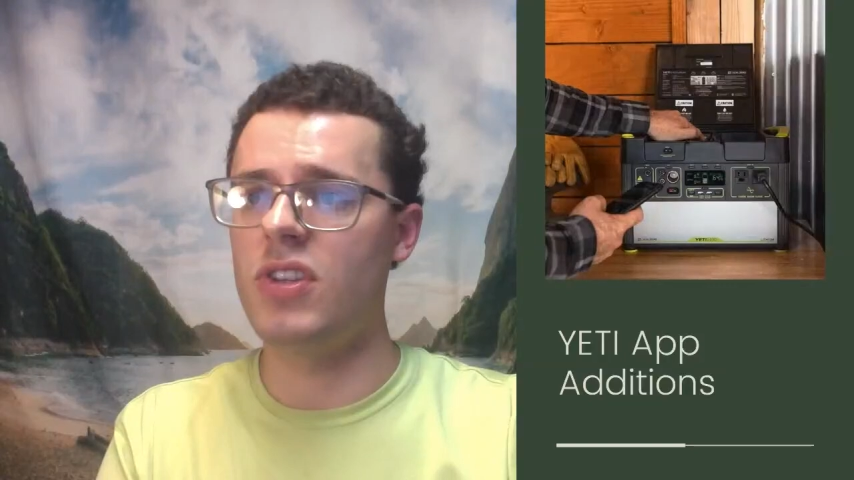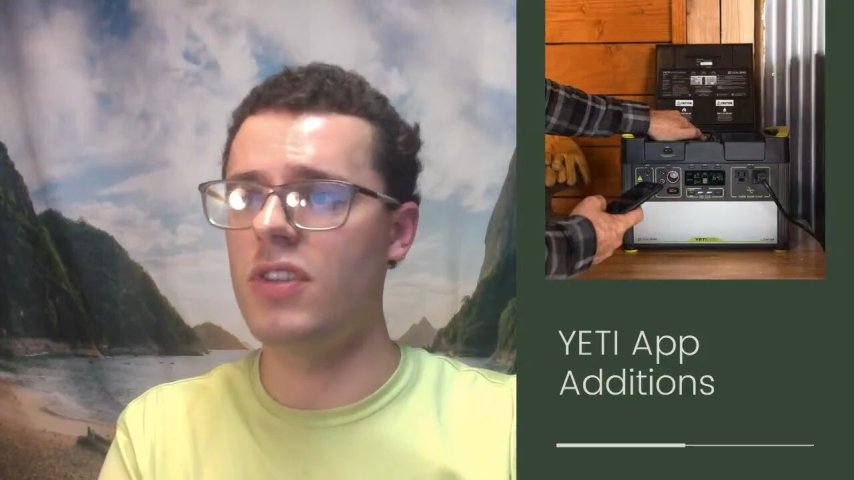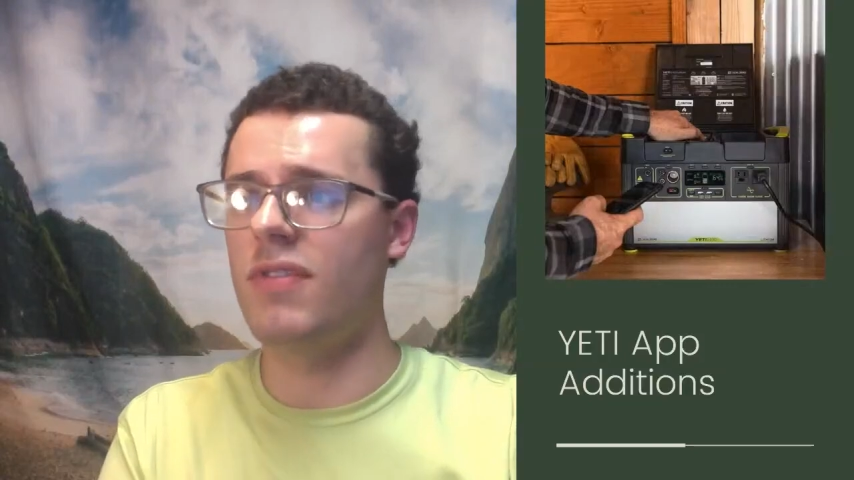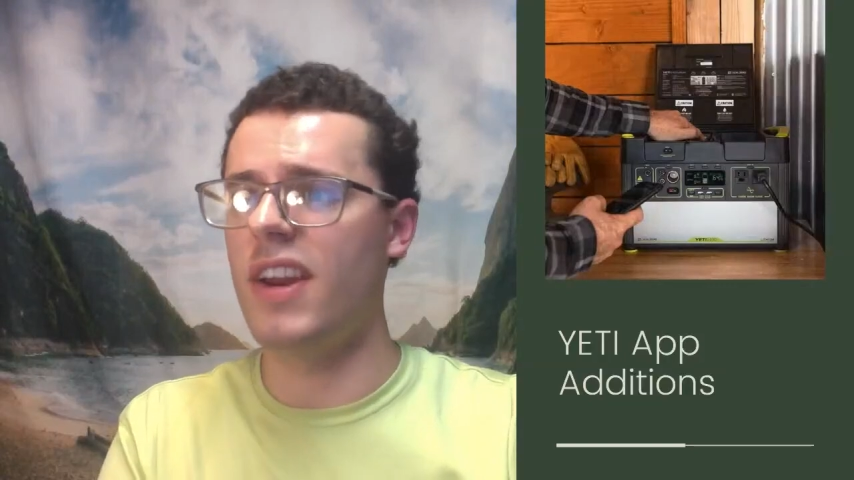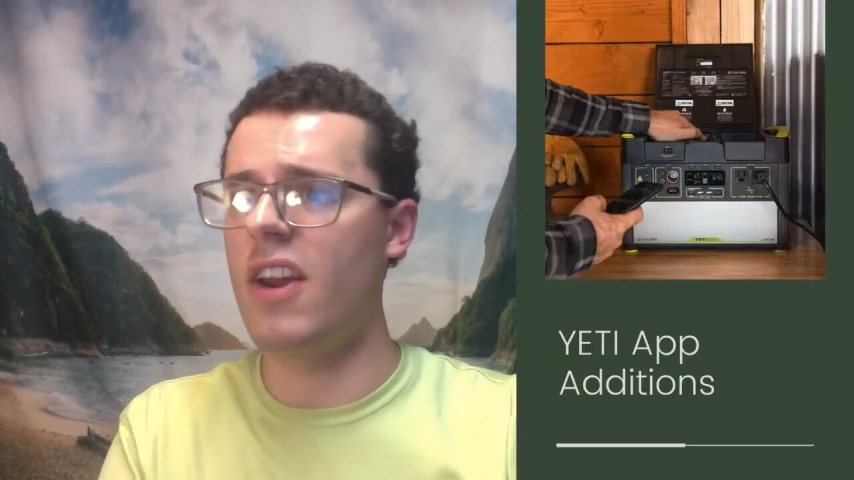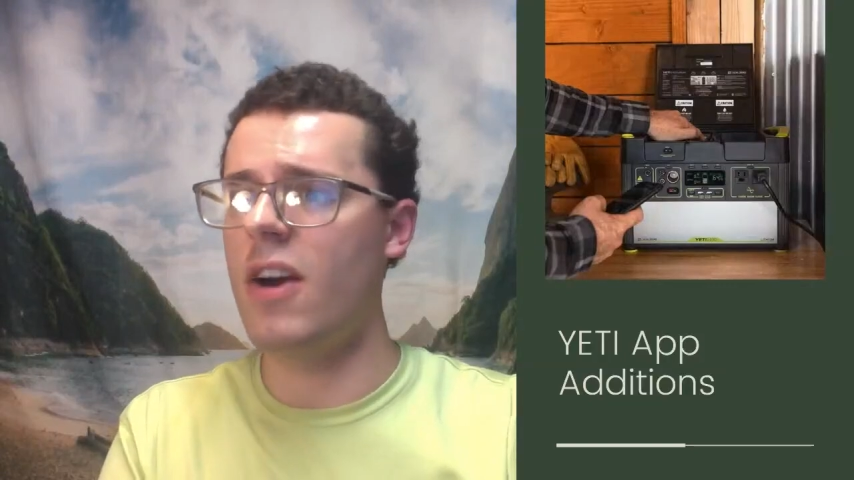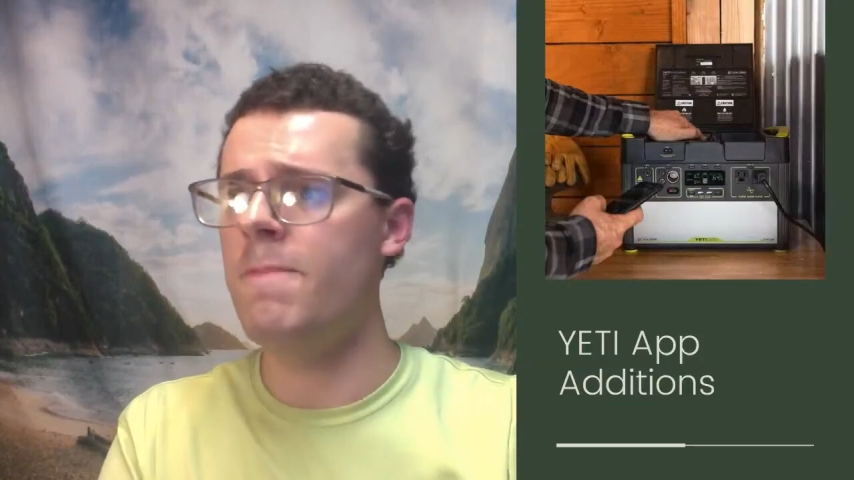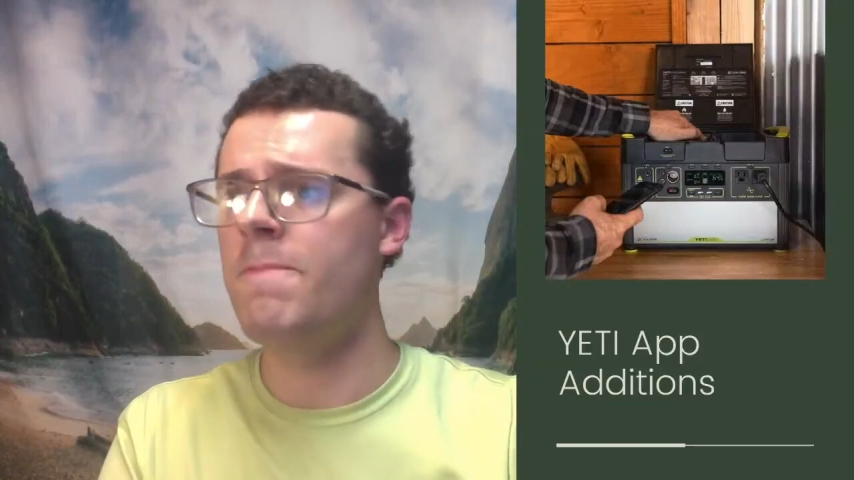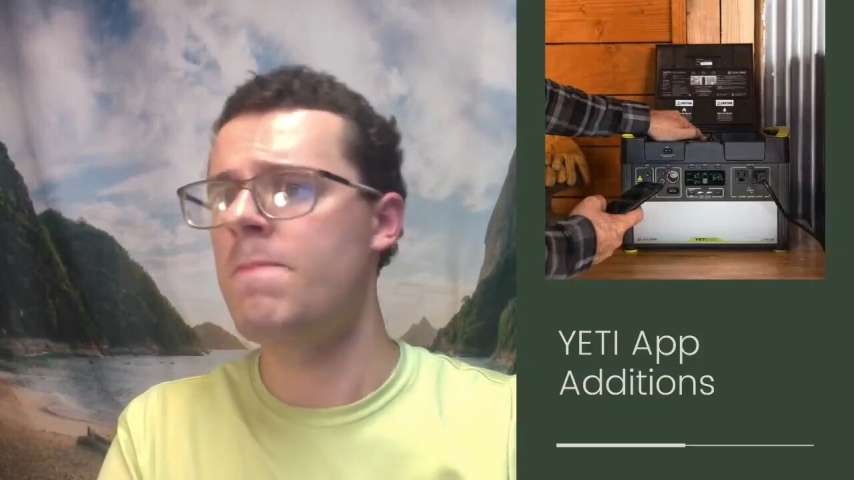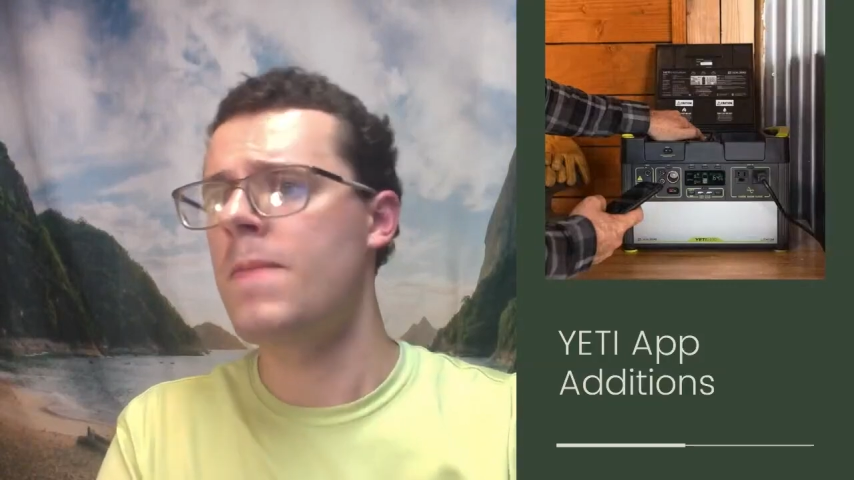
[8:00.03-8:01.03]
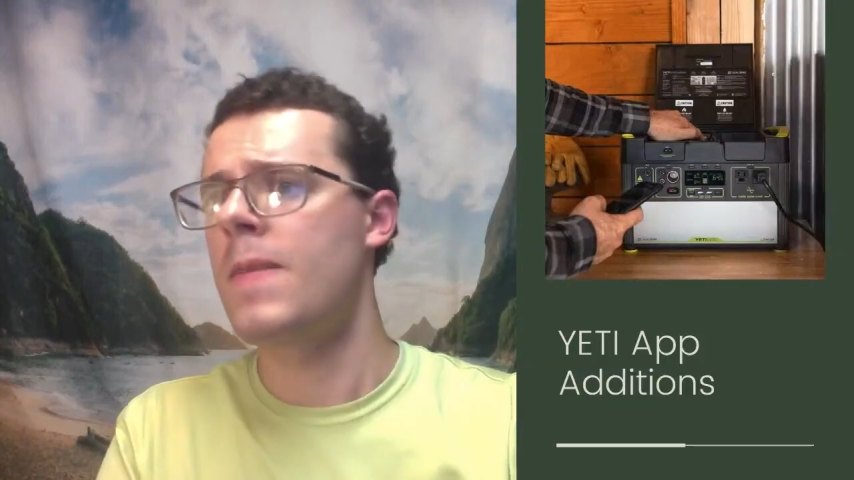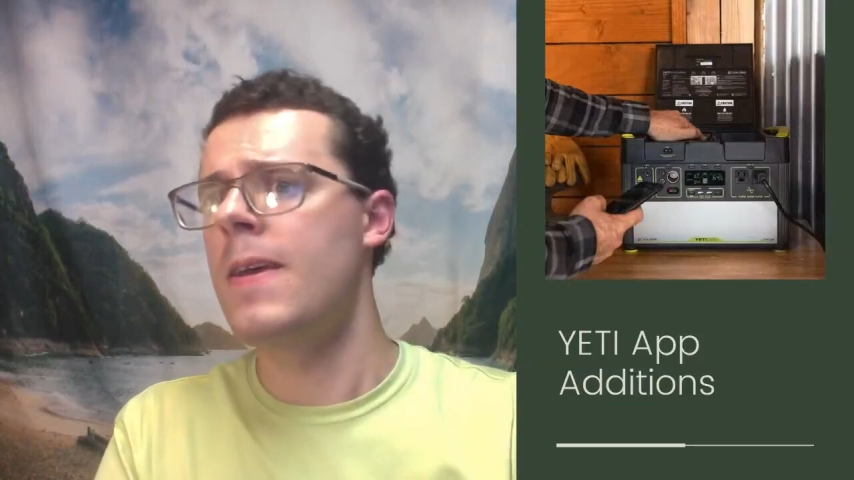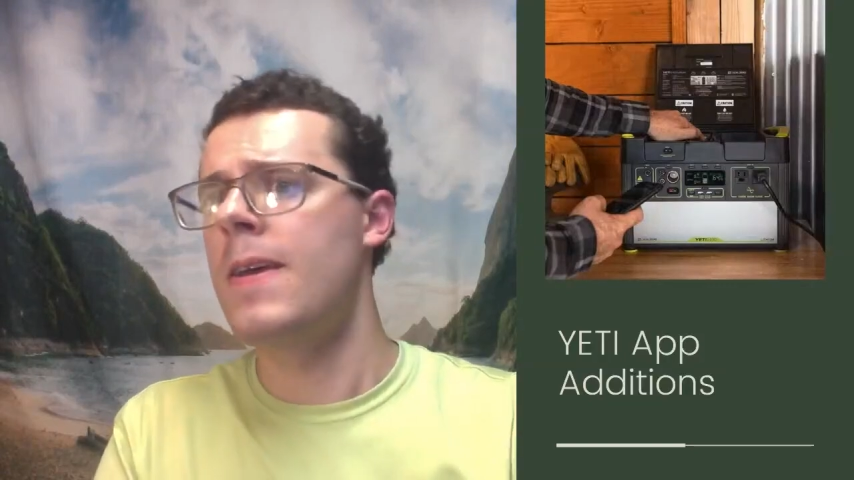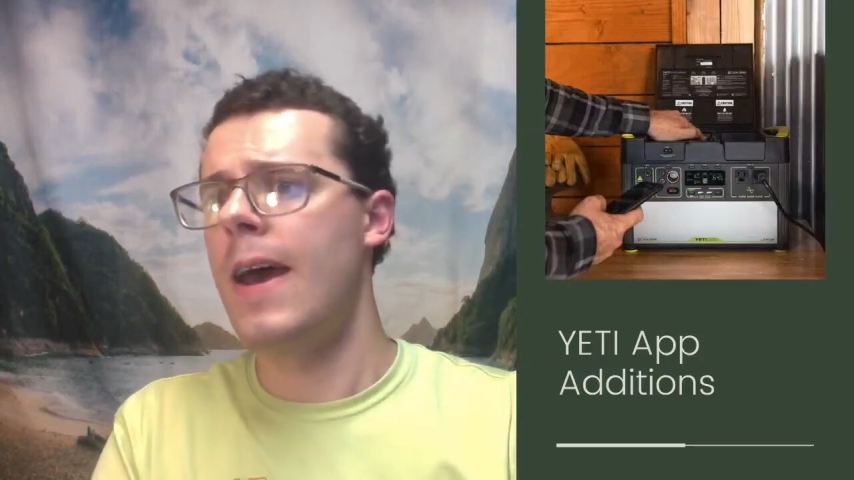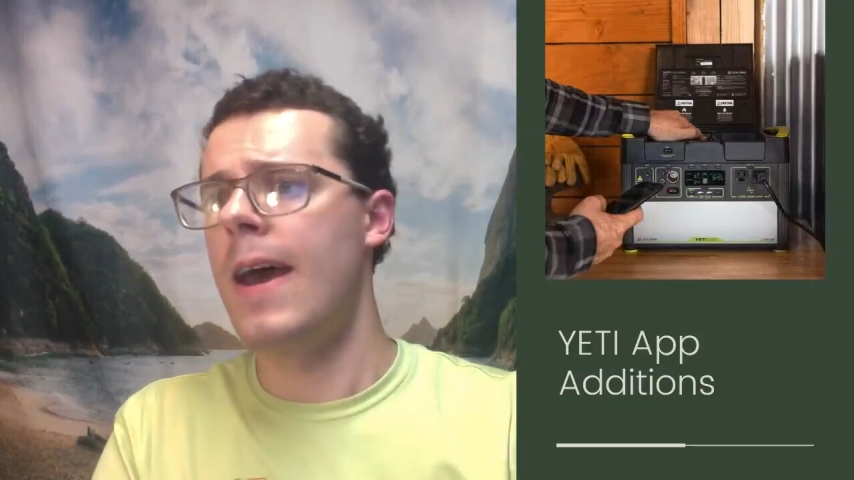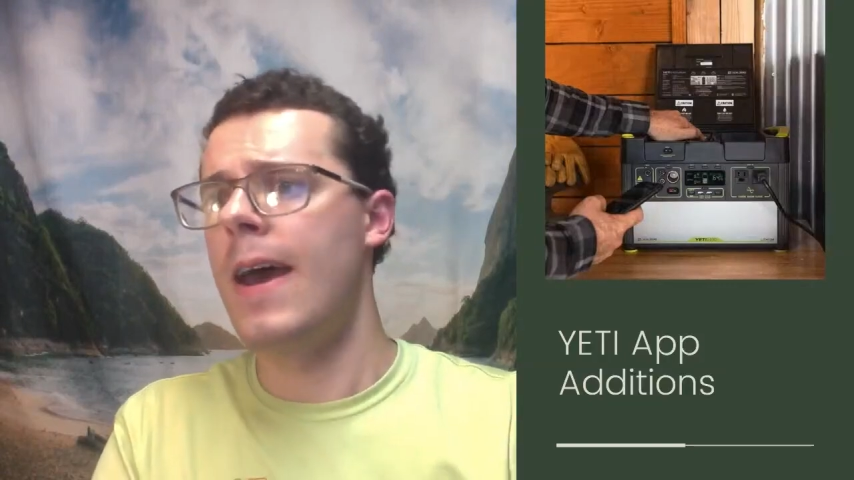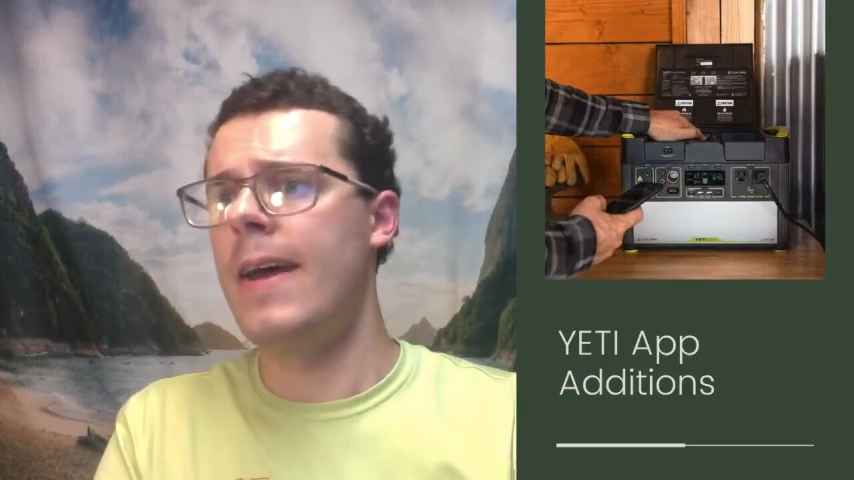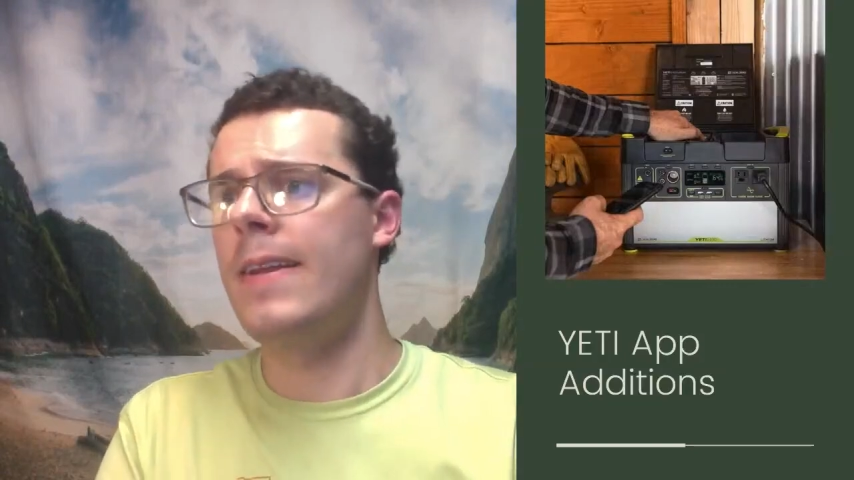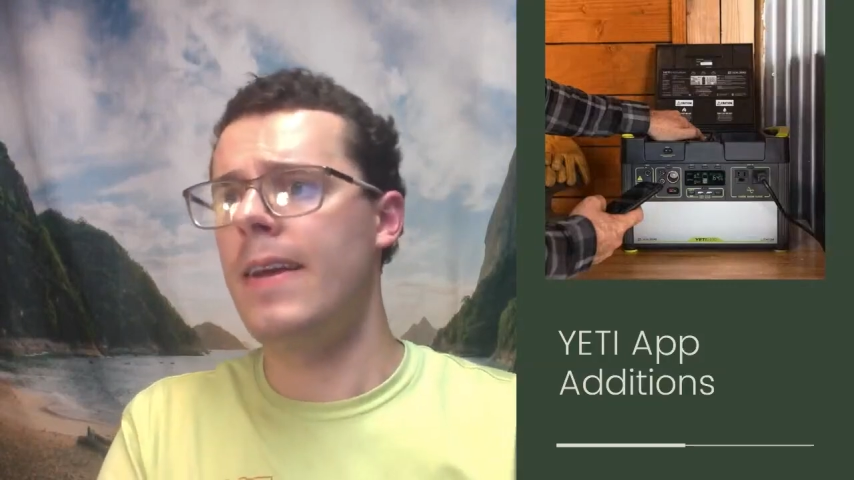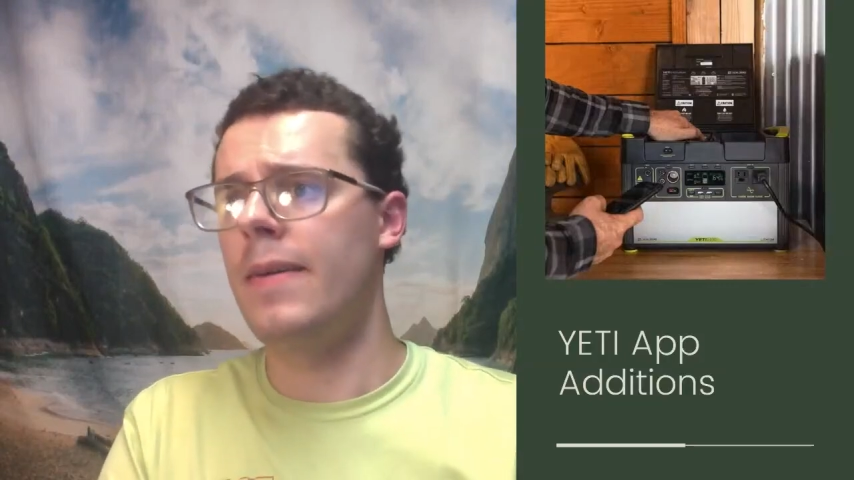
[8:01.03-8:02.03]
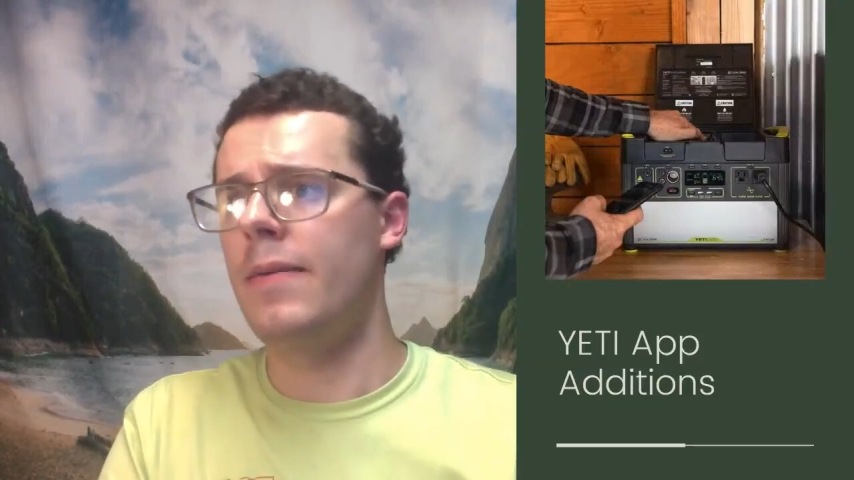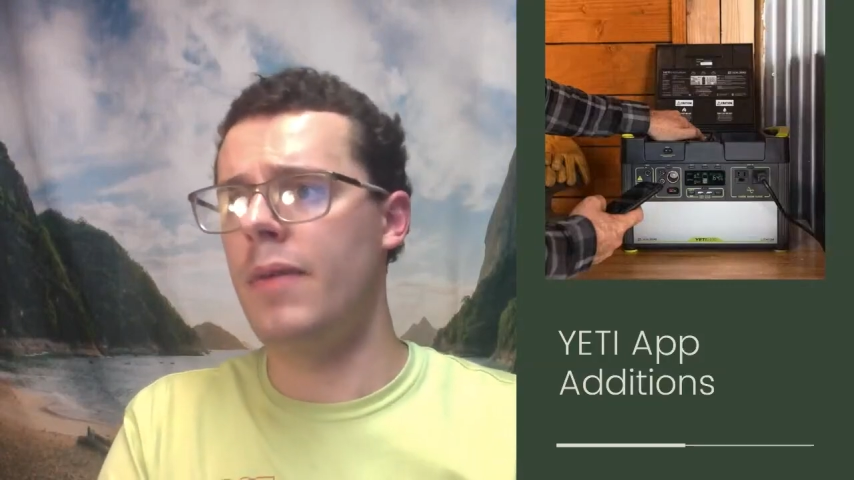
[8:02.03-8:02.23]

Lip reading: you see this video. And